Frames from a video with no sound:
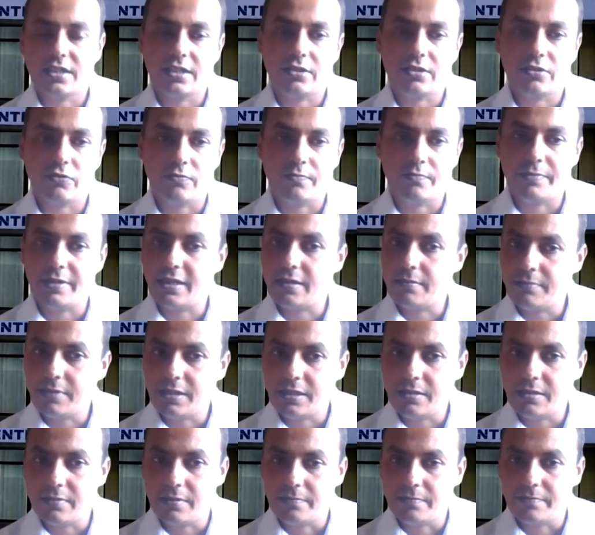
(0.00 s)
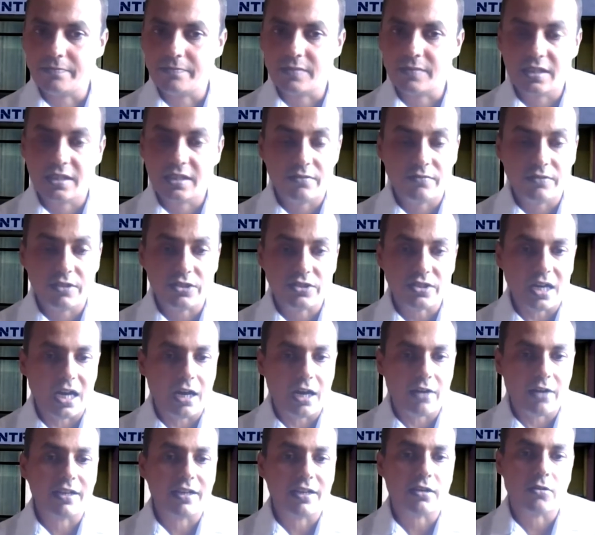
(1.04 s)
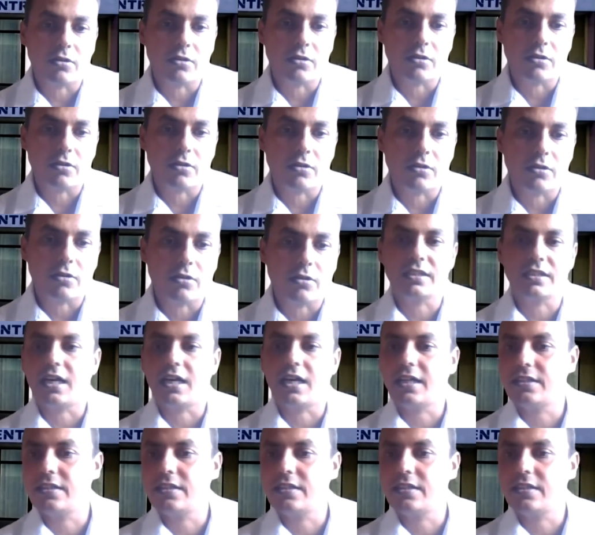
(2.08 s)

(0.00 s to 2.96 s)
it to bare minimum, in which our contacts with